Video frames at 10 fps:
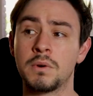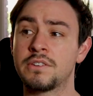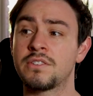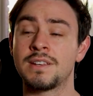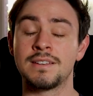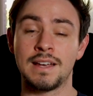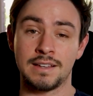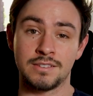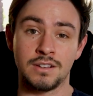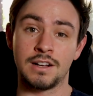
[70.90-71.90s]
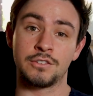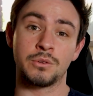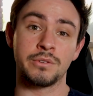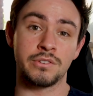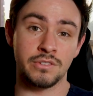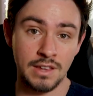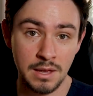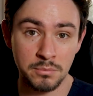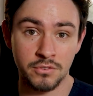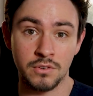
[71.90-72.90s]
what's the next logical
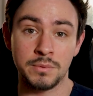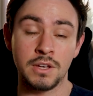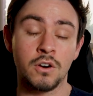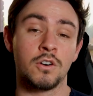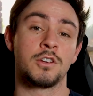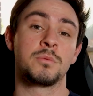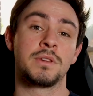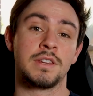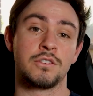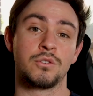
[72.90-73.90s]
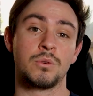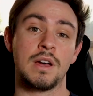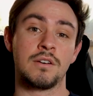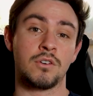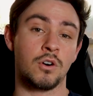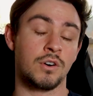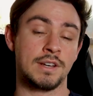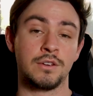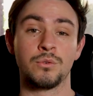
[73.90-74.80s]
step from the argument that you have already